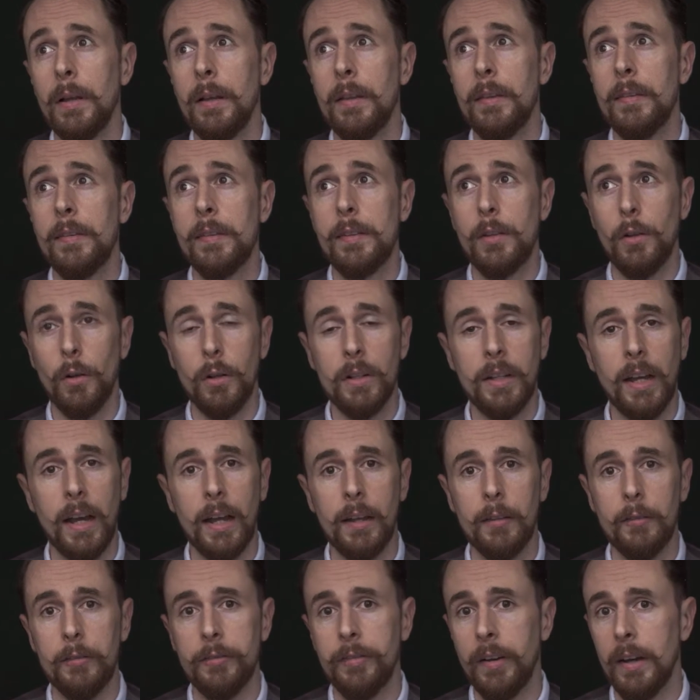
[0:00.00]

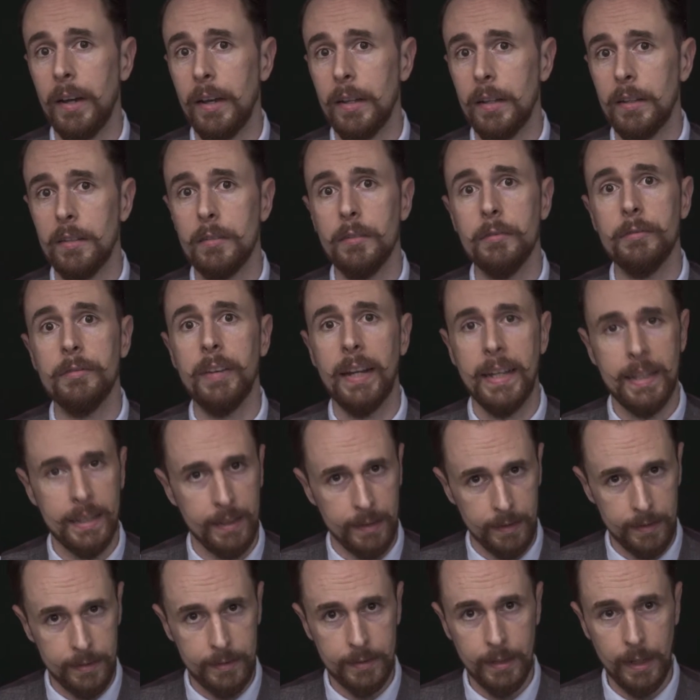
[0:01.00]
Skjoldahan find
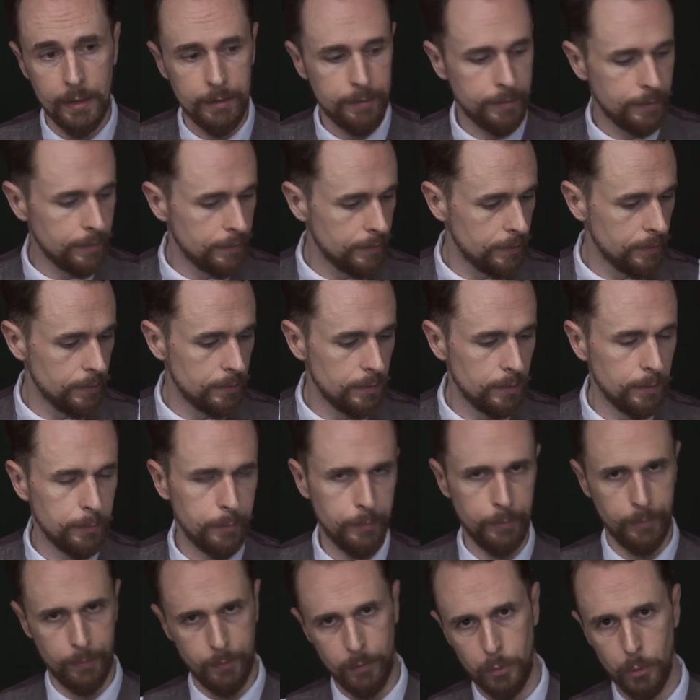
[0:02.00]
Viking stuff,
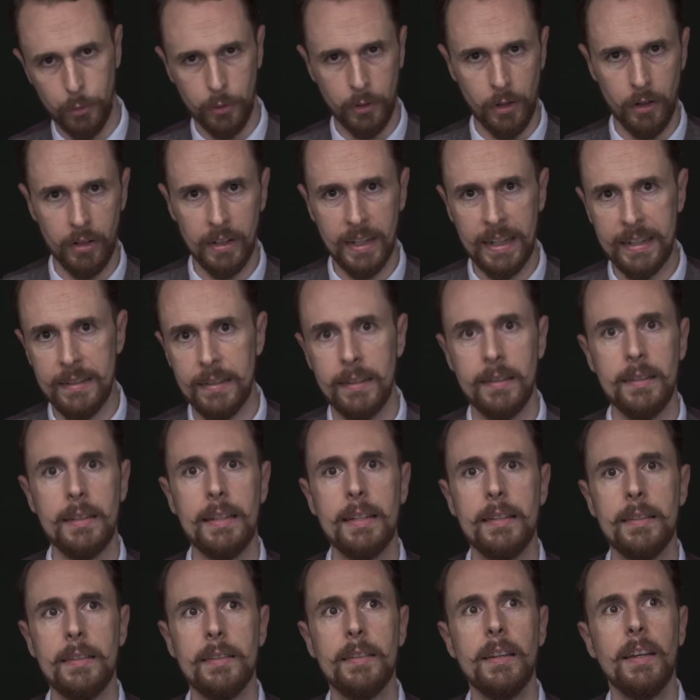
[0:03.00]
sooner or later at
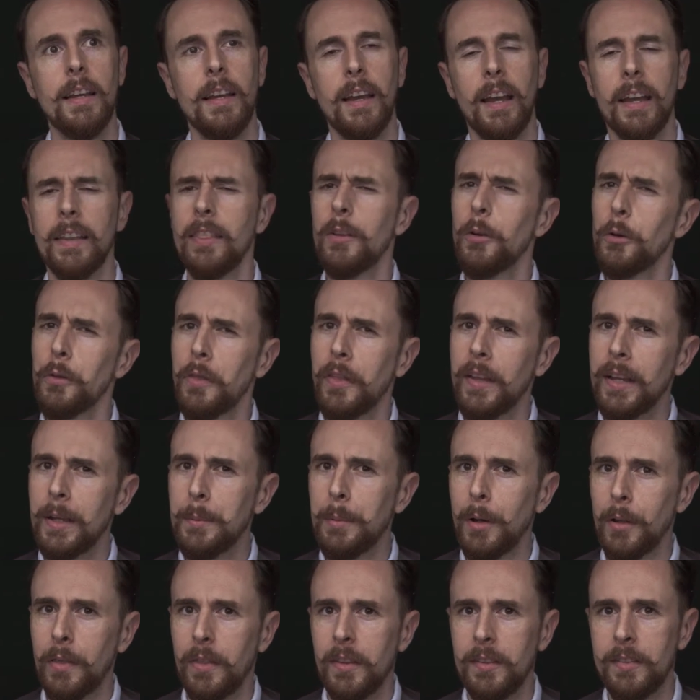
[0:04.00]
least. And the good thing
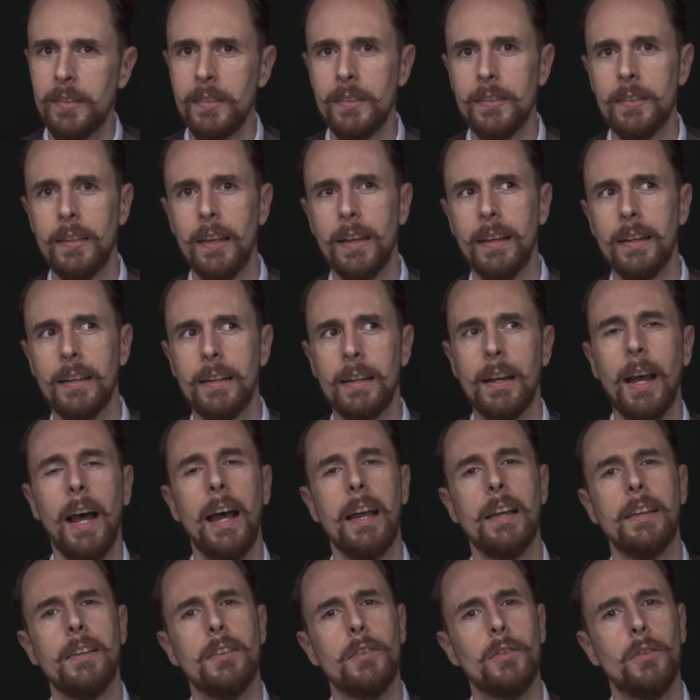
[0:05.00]
about this is
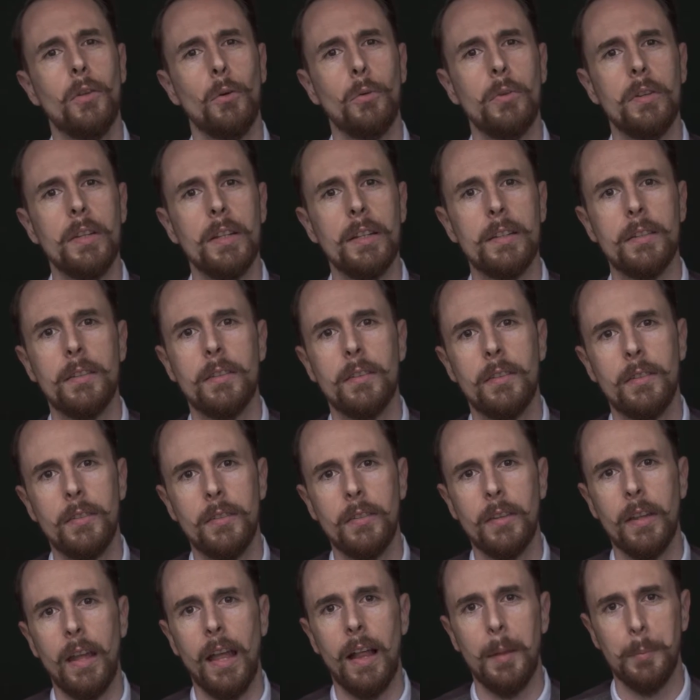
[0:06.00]
I don't need
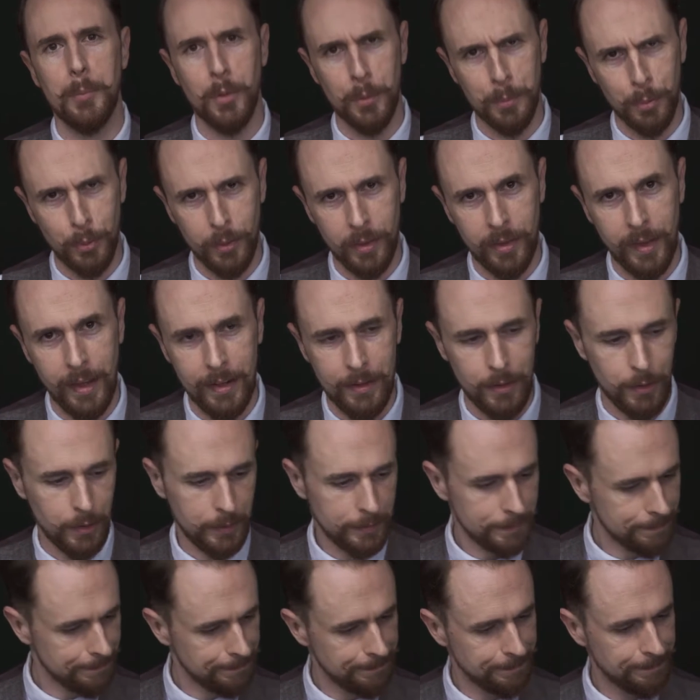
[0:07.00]
help to put that
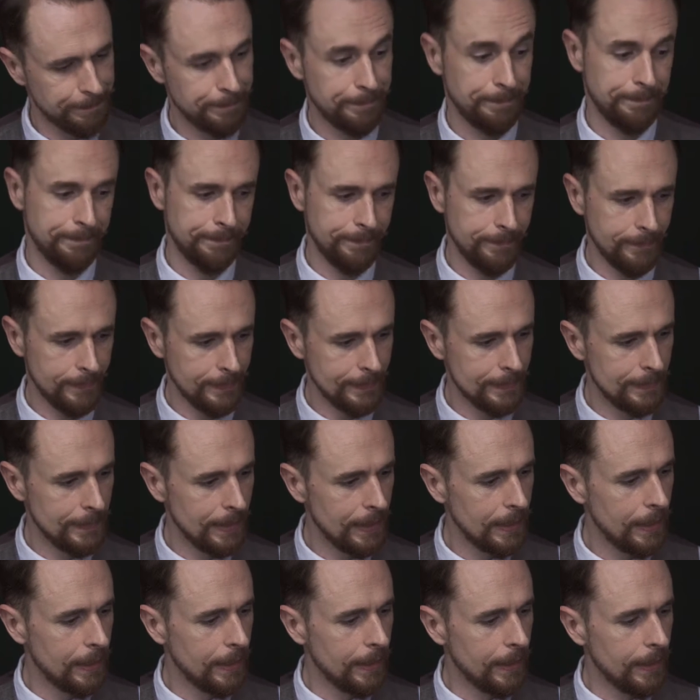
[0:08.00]
on.
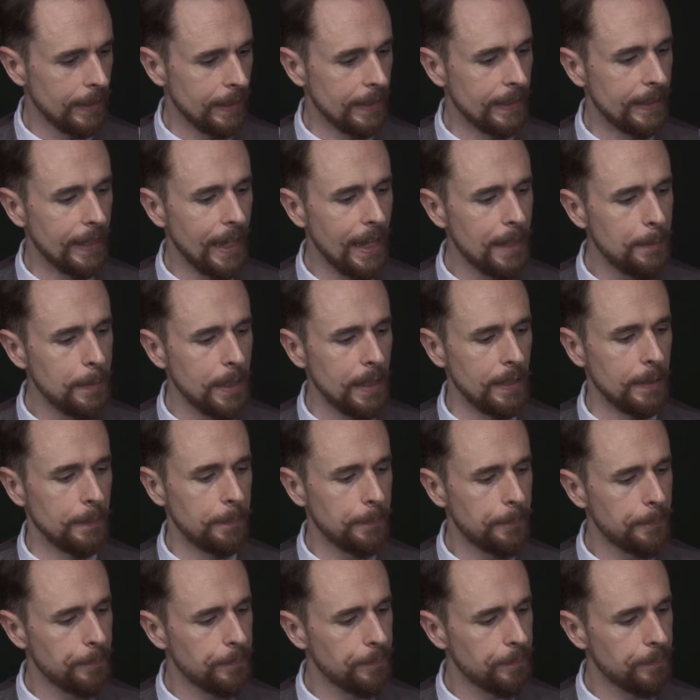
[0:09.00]
Yay me!